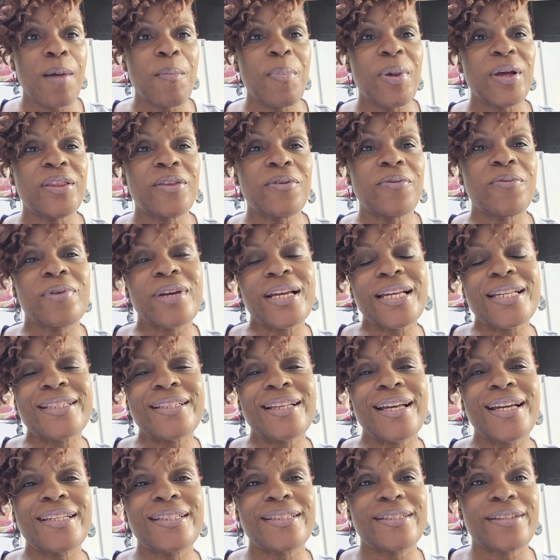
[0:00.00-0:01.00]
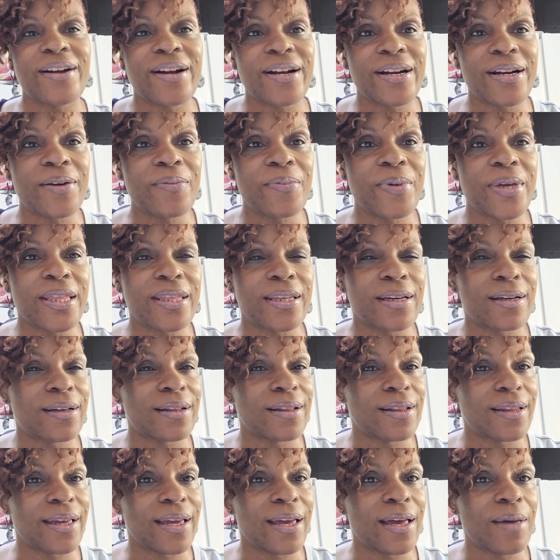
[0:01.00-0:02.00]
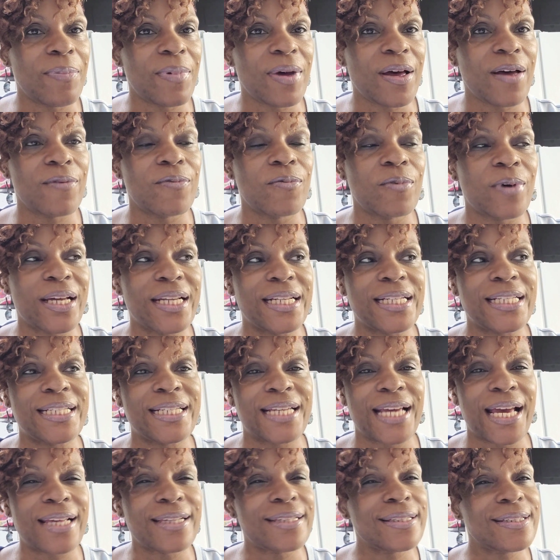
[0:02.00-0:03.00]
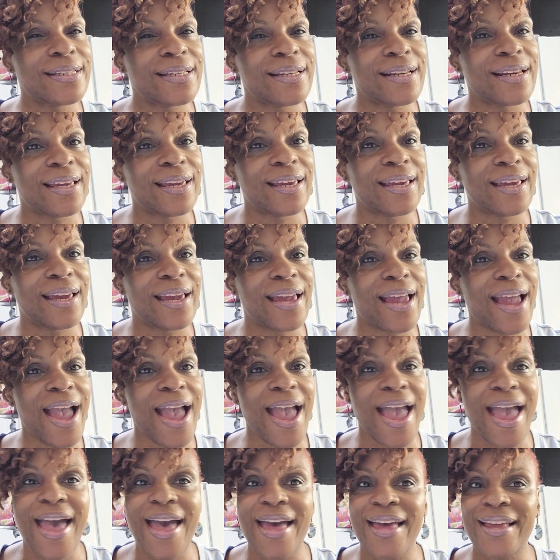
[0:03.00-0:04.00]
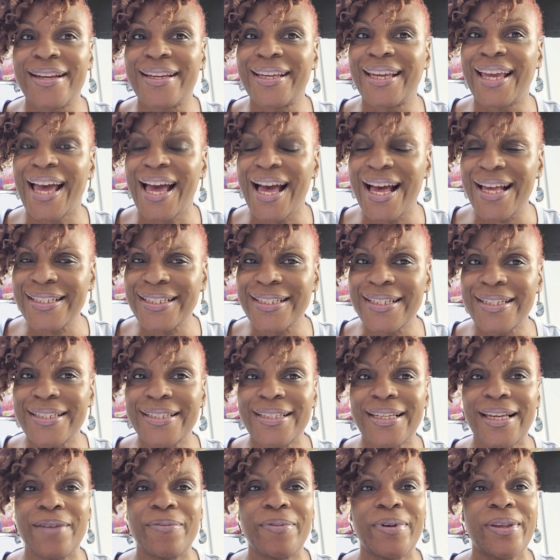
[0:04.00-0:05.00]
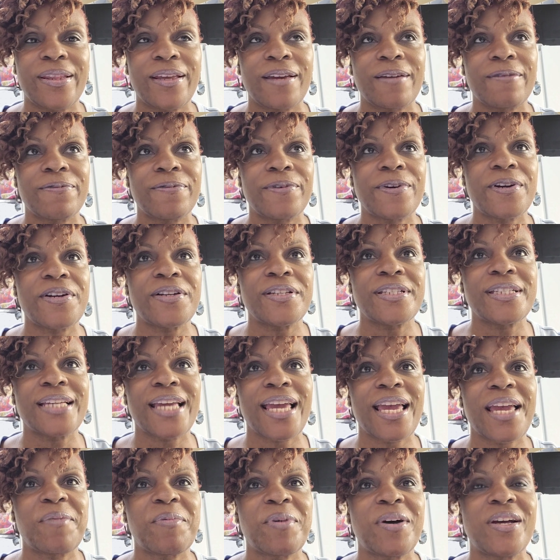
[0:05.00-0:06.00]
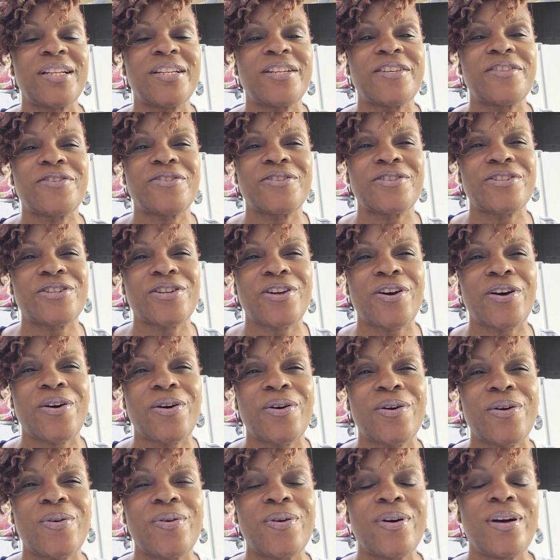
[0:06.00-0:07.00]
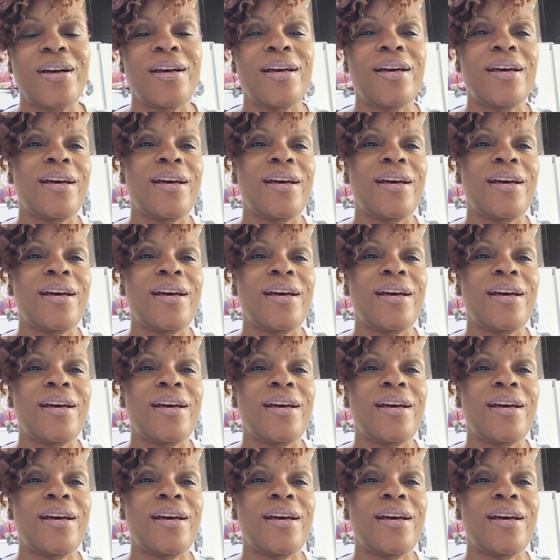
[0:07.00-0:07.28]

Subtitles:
But the reason I started with a clip of what Destiny and Cassie said when they first came onto the show